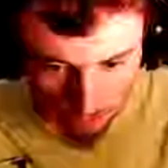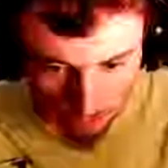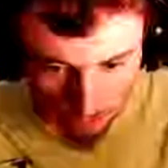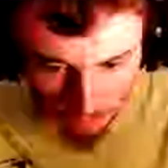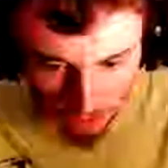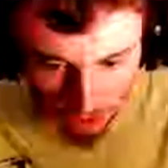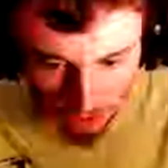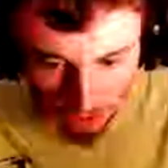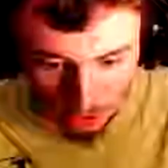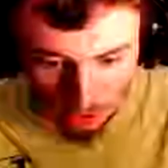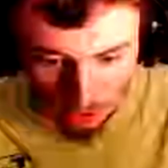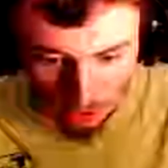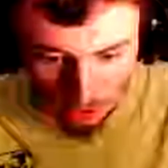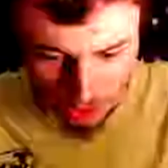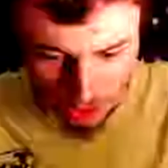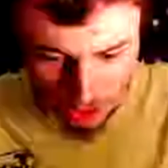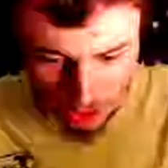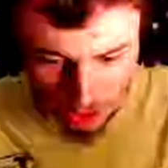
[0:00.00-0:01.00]
called
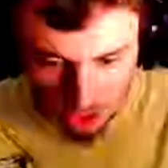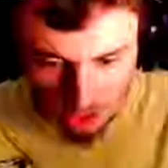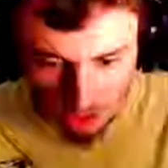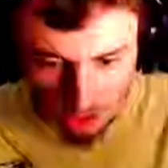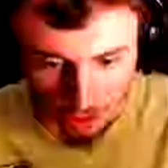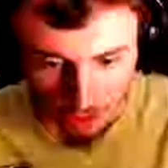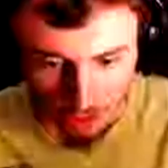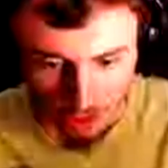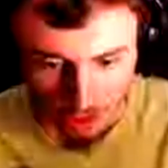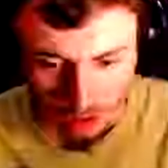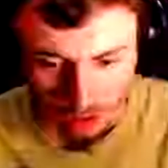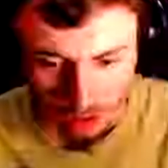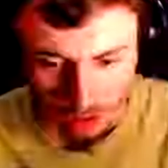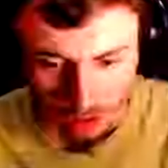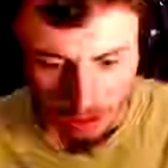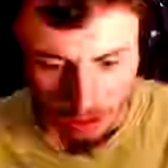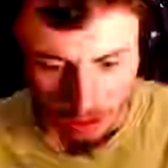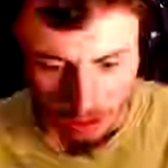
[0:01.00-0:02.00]
Orange.
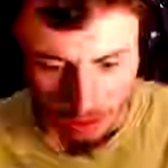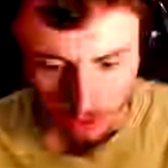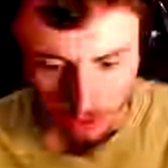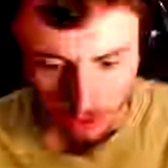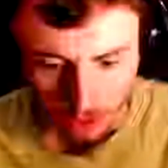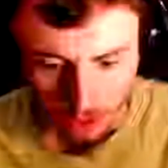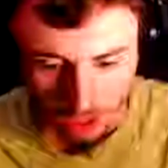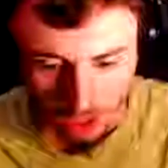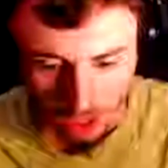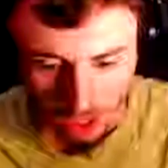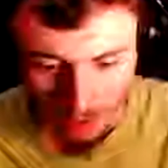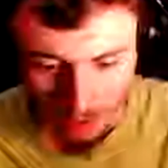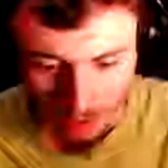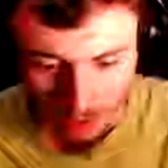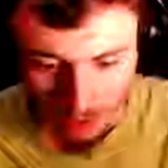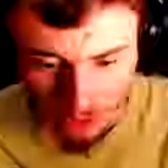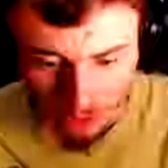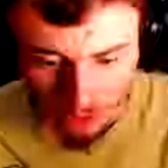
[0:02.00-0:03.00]
Okay, I have a
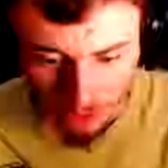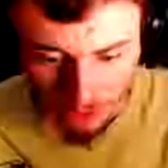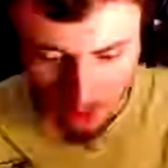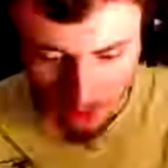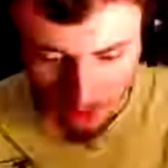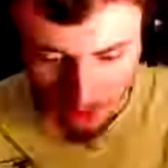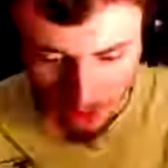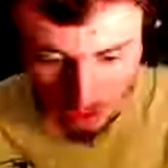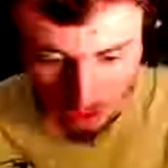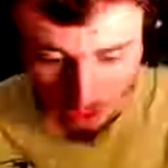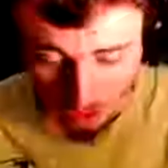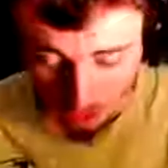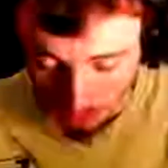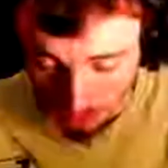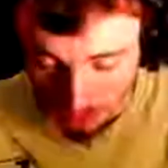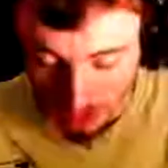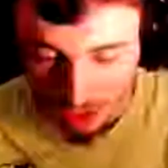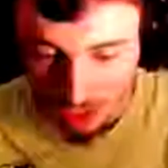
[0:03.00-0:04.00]
door where it's where I
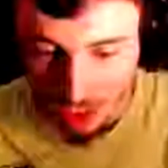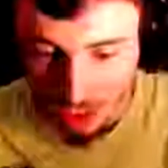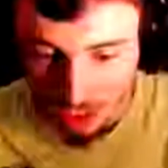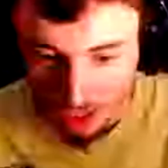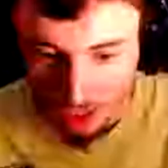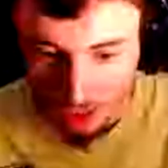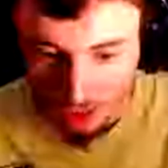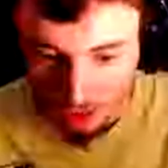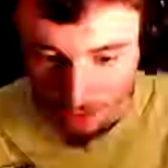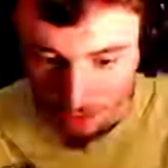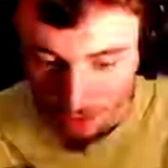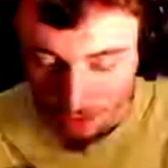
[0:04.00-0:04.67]
need to go.